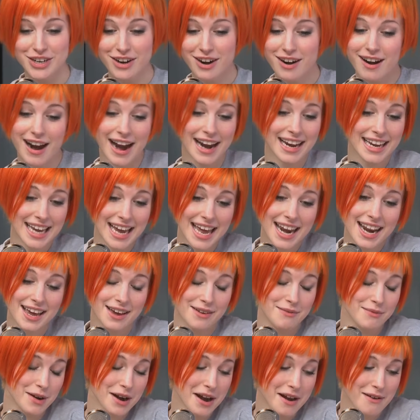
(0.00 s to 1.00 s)
sure, I get
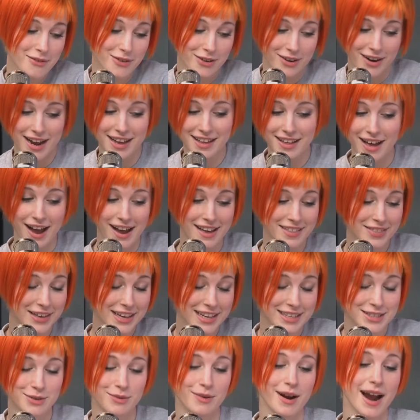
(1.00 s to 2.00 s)
it. Whatever. I, I
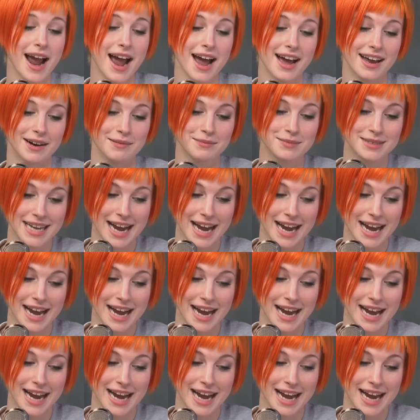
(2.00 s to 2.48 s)
think it's rad. I'm